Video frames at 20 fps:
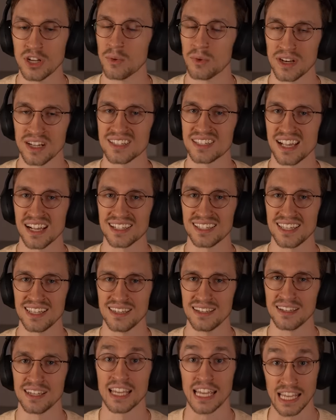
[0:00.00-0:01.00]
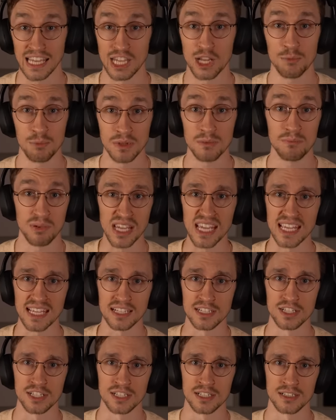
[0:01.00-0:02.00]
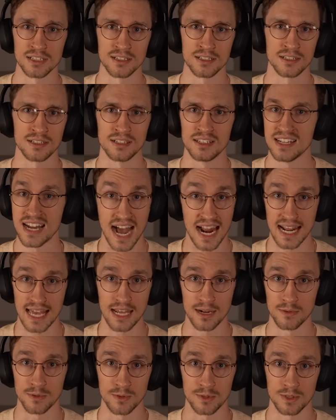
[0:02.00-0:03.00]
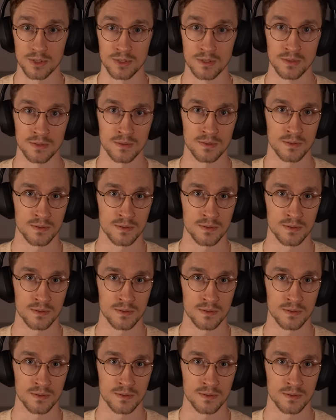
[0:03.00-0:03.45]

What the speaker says: You know what is sexy? Human beings, not animals.